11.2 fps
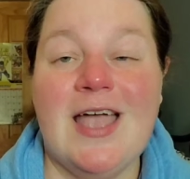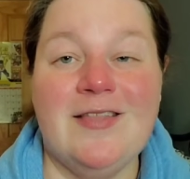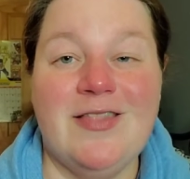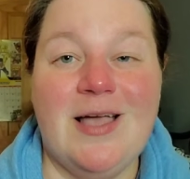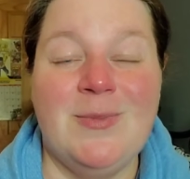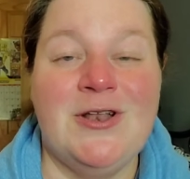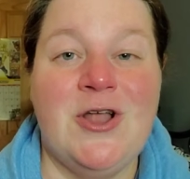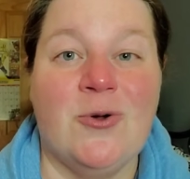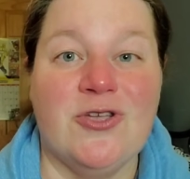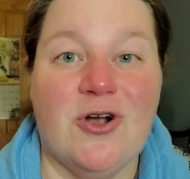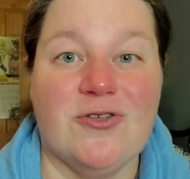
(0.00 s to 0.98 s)
and let me
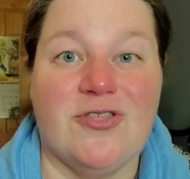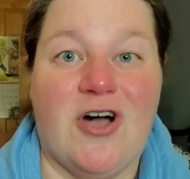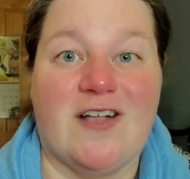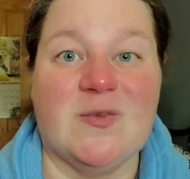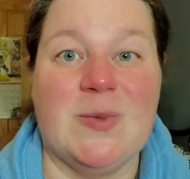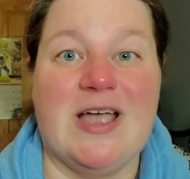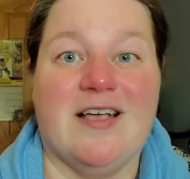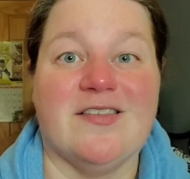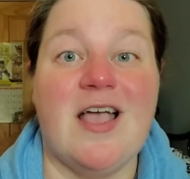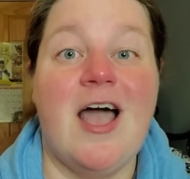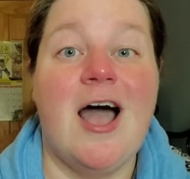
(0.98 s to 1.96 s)
know your thoughts
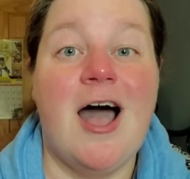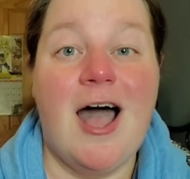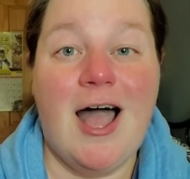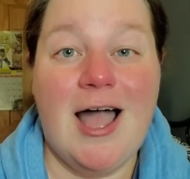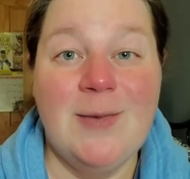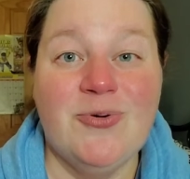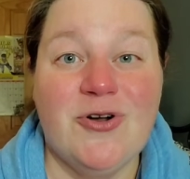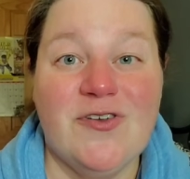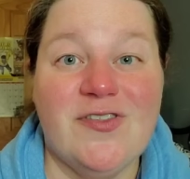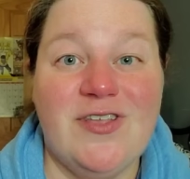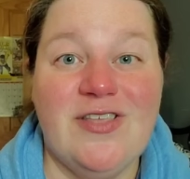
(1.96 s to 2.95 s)
because I
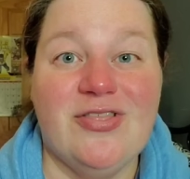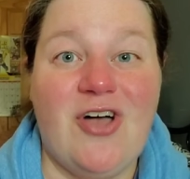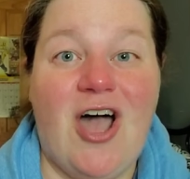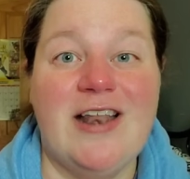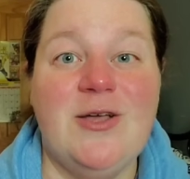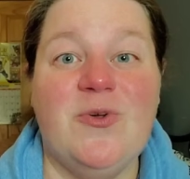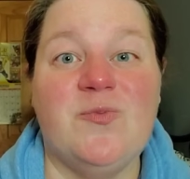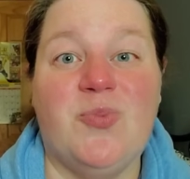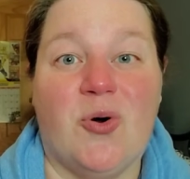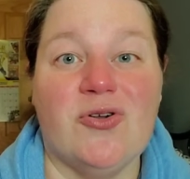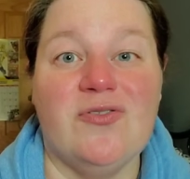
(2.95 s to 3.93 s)
personally thought it was
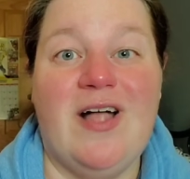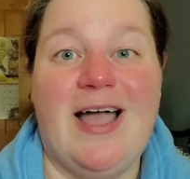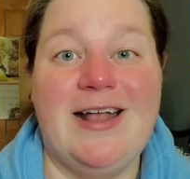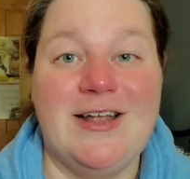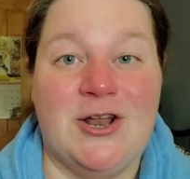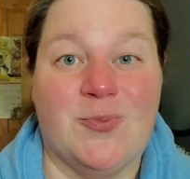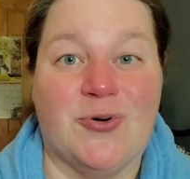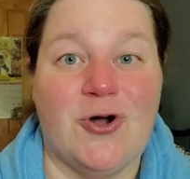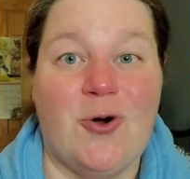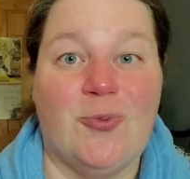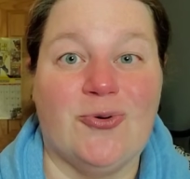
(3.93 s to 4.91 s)
borderline
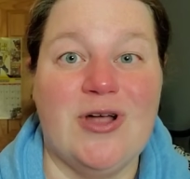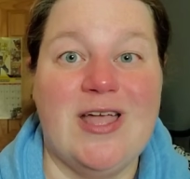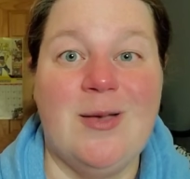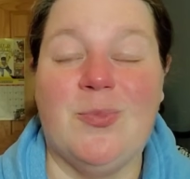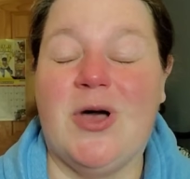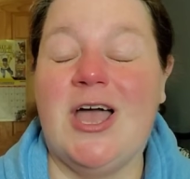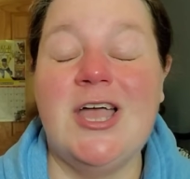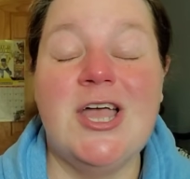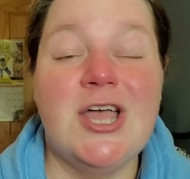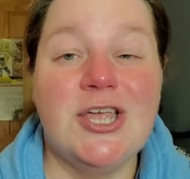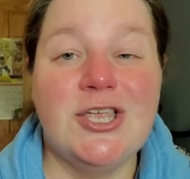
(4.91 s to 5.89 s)
inappropriate, but
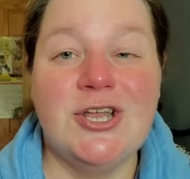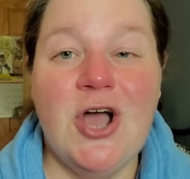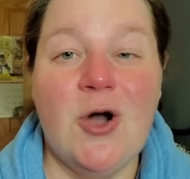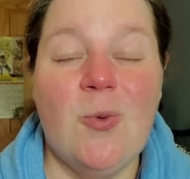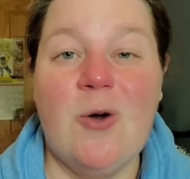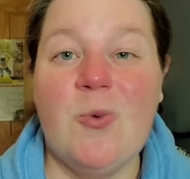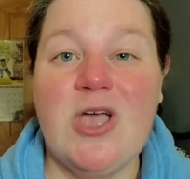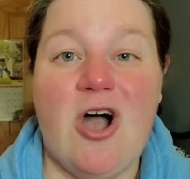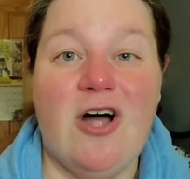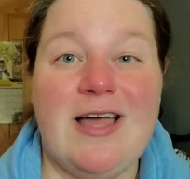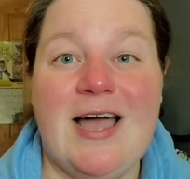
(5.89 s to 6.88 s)
you know what? We
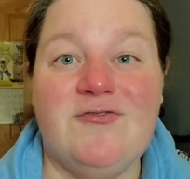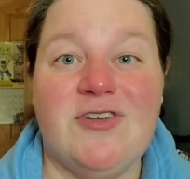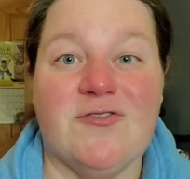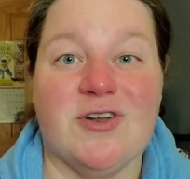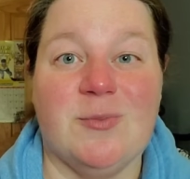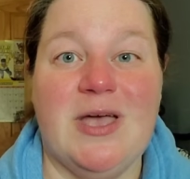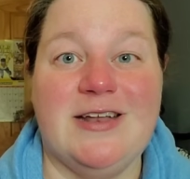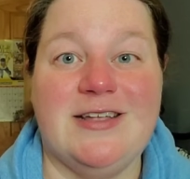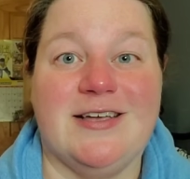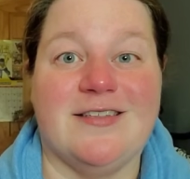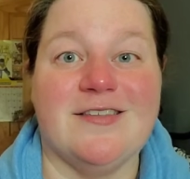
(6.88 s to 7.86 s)
have different
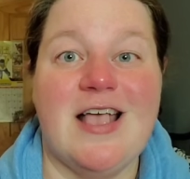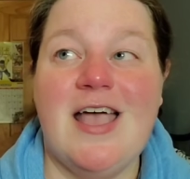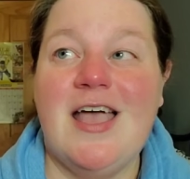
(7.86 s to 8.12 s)
opinions.